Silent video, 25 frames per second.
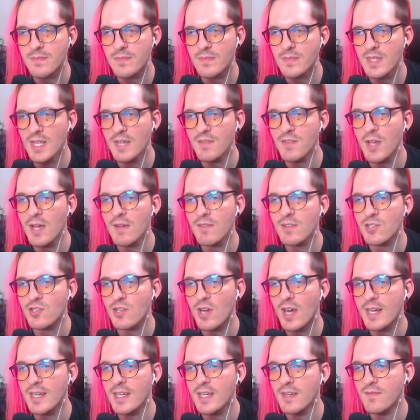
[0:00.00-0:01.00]
If you haven't
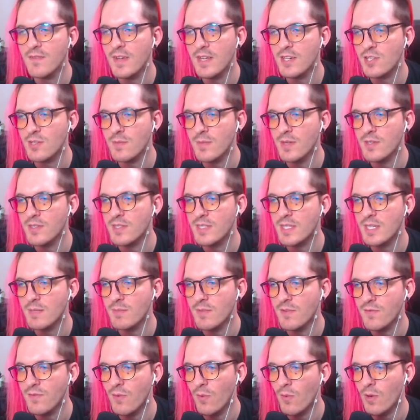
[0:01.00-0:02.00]
tried an adventure mode seed
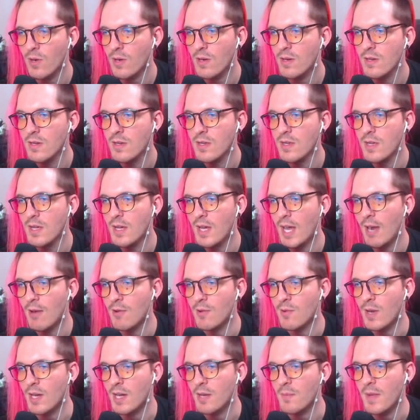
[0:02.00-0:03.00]
before, I
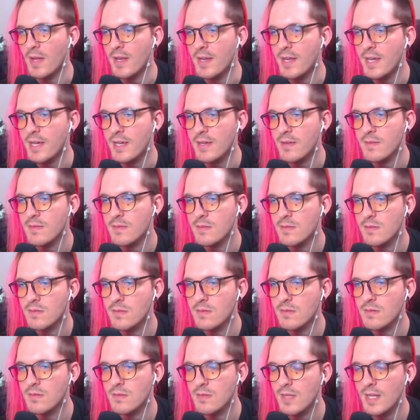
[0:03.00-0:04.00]
would recommend it.
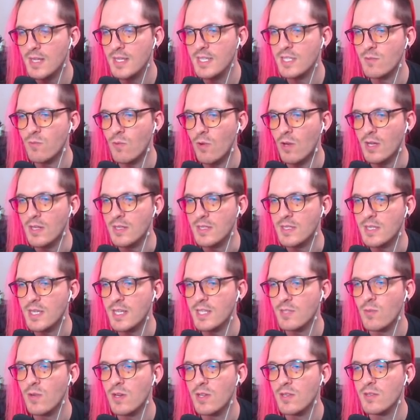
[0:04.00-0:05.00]
At least once.
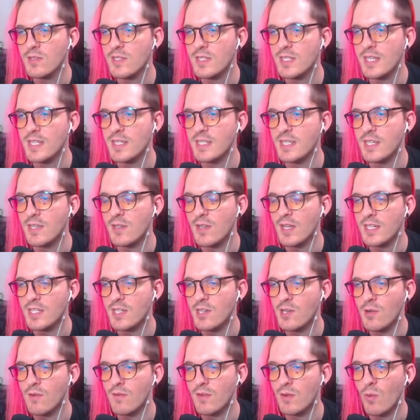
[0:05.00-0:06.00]
It's one of those things that you like to
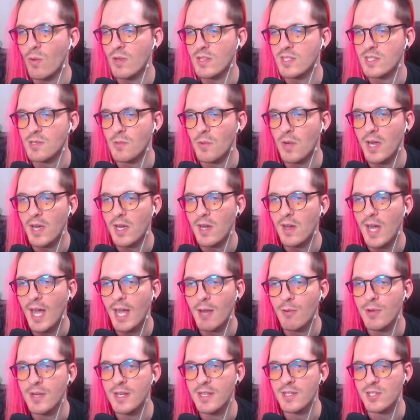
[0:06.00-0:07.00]
do every once in a while. I
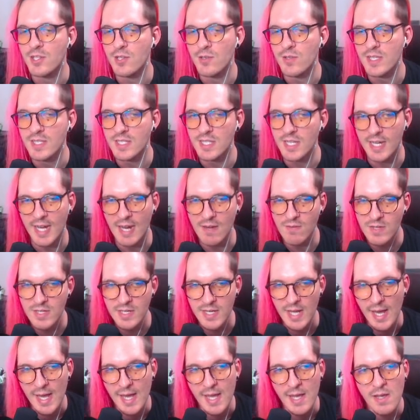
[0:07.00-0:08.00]
wouldn't do this like every
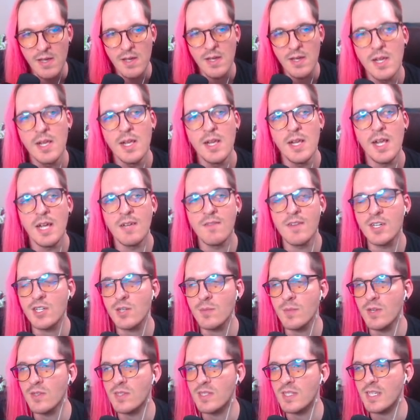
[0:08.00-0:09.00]
day. Adventure
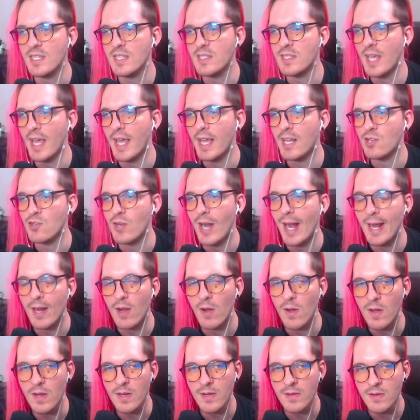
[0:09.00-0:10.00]
mode seeds can drag
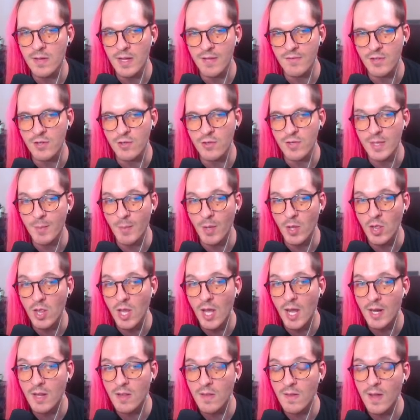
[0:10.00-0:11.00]
on if you do them a
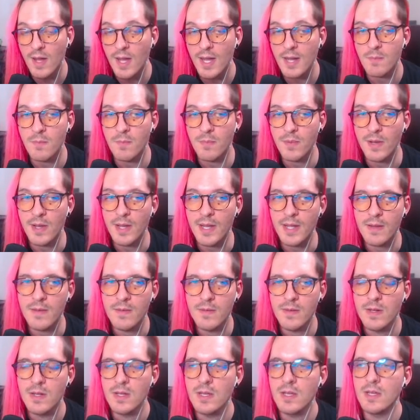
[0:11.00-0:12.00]
lot, but
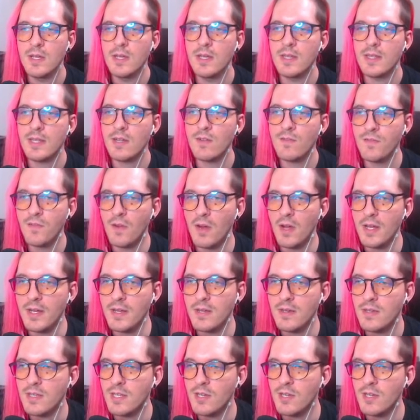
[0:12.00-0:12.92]
they're fun.